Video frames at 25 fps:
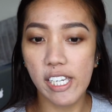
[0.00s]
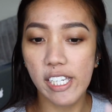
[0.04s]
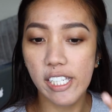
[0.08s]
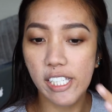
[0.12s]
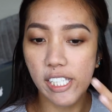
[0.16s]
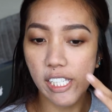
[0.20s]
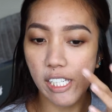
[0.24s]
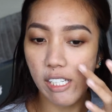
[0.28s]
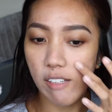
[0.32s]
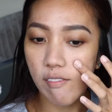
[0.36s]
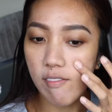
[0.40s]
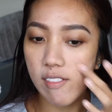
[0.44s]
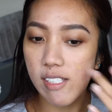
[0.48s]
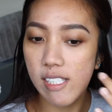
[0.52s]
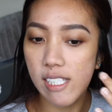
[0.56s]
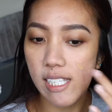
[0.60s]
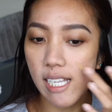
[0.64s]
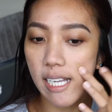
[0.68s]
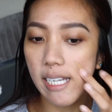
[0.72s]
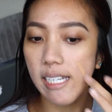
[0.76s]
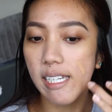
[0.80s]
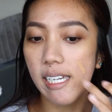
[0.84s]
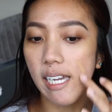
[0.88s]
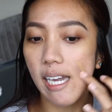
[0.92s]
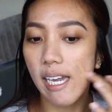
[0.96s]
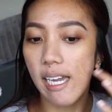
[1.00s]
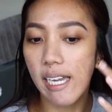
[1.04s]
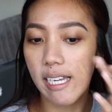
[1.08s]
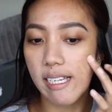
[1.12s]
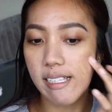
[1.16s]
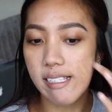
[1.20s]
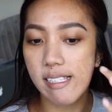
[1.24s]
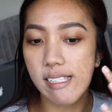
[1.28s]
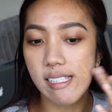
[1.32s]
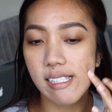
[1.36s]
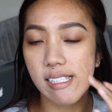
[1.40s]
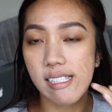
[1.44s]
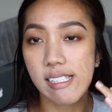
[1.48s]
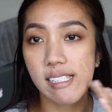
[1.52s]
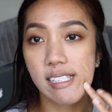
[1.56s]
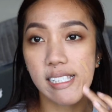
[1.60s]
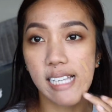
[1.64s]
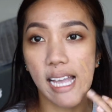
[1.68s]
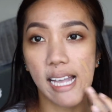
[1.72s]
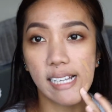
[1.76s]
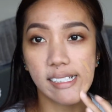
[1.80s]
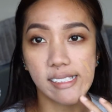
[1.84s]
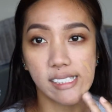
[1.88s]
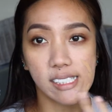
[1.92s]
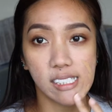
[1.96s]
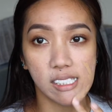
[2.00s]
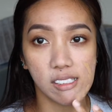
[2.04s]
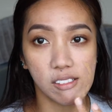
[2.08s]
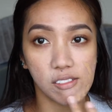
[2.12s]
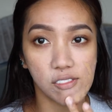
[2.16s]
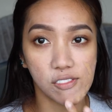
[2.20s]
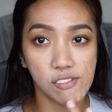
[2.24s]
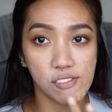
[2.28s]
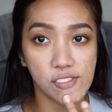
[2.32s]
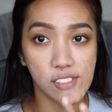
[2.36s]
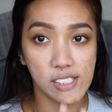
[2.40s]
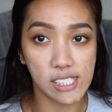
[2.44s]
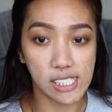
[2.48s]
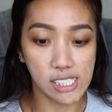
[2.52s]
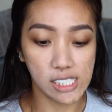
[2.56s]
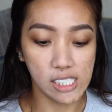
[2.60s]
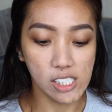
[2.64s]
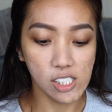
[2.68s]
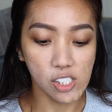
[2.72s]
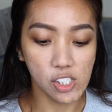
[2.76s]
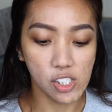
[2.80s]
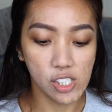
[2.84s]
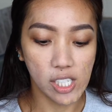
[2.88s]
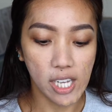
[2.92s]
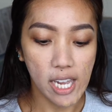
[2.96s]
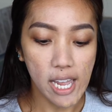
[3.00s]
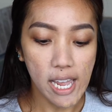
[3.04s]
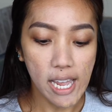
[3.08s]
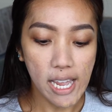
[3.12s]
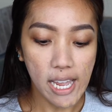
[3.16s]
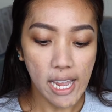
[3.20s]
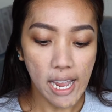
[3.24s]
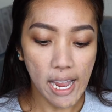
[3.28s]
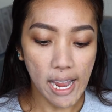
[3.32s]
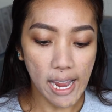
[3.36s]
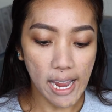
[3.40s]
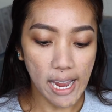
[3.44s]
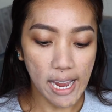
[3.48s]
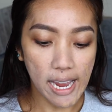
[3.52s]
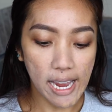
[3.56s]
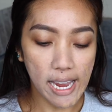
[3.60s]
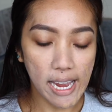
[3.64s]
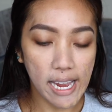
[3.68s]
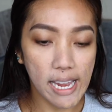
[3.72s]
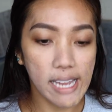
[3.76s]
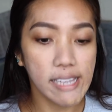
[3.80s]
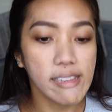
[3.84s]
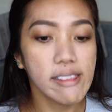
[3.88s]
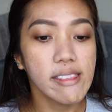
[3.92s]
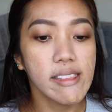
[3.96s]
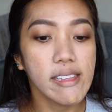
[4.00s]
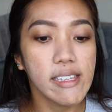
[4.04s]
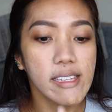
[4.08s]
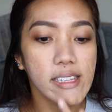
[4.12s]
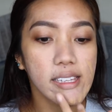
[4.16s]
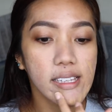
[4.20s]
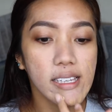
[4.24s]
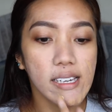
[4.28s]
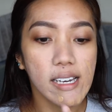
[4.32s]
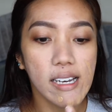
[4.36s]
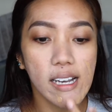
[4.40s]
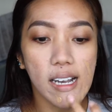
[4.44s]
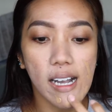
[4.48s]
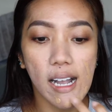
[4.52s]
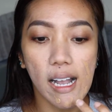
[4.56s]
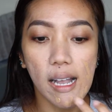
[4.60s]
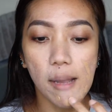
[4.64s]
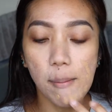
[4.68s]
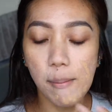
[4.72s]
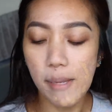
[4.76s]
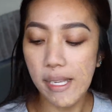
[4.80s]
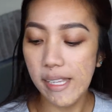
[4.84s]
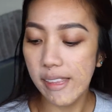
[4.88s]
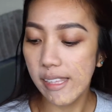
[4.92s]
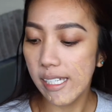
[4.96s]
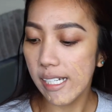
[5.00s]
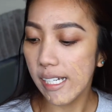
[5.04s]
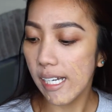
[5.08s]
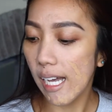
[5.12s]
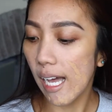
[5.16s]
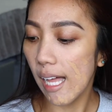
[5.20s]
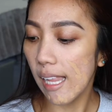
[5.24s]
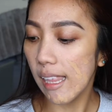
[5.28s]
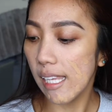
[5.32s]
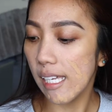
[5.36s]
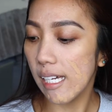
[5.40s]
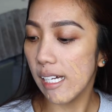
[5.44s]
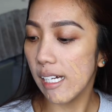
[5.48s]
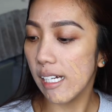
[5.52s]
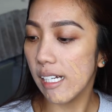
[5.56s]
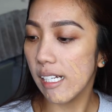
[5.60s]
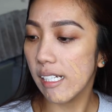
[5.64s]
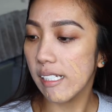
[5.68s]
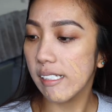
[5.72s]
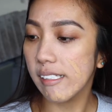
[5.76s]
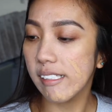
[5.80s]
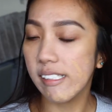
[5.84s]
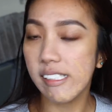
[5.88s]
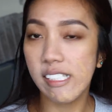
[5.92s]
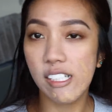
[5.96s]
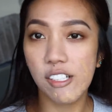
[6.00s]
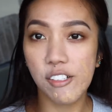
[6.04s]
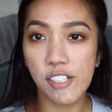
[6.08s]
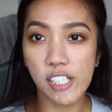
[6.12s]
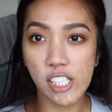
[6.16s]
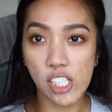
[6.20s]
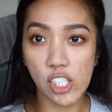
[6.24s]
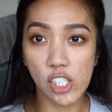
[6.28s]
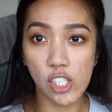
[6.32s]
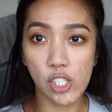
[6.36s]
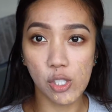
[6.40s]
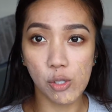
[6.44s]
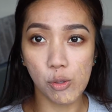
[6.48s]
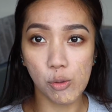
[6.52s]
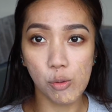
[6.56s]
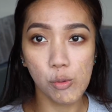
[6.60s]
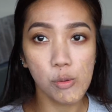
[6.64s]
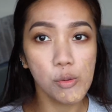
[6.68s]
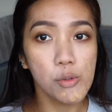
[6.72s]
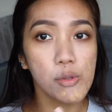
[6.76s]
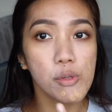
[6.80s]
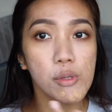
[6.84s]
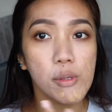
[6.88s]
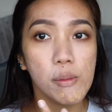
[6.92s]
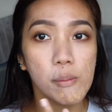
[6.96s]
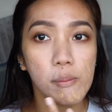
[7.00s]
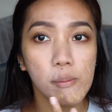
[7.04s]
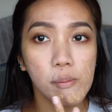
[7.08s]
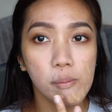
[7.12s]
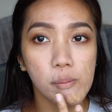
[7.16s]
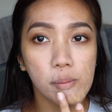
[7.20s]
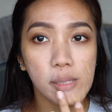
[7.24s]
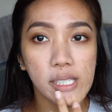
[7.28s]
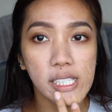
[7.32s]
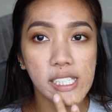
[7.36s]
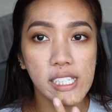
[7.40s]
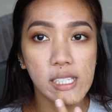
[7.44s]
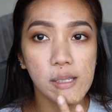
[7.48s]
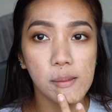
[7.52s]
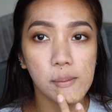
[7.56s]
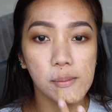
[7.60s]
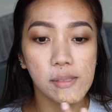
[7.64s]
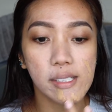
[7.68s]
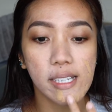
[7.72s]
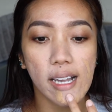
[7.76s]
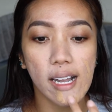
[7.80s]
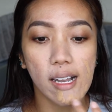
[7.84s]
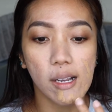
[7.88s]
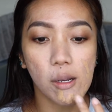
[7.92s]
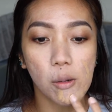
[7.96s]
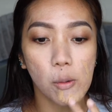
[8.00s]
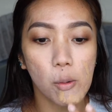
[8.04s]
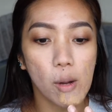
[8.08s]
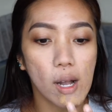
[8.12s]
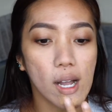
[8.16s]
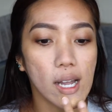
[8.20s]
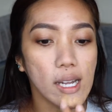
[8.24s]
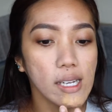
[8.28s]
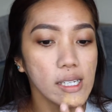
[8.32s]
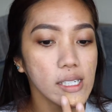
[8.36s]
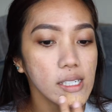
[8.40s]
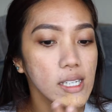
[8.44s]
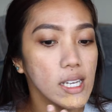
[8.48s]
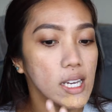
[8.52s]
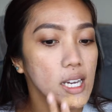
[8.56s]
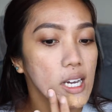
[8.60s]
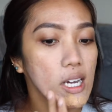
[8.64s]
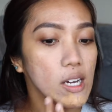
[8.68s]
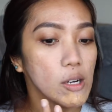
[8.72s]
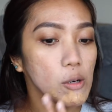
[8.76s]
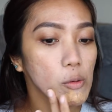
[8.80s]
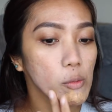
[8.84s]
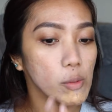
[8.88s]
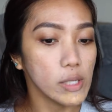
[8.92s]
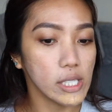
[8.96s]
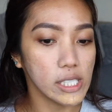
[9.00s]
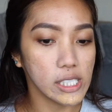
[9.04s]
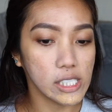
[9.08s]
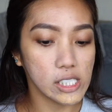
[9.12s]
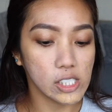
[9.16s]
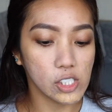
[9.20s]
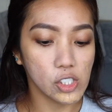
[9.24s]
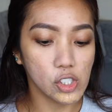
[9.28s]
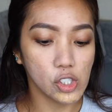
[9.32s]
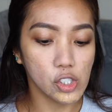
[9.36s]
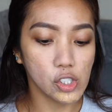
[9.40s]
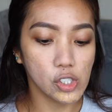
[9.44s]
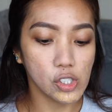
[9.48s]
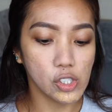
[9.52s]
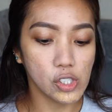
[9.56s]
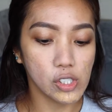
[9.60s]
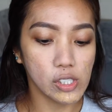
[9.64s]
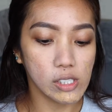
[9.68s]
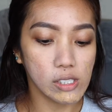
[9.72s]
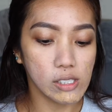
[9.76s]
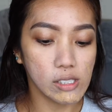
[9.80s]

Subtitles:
gives like a satin finish, and I'm in the color Syracuse medium dark one, which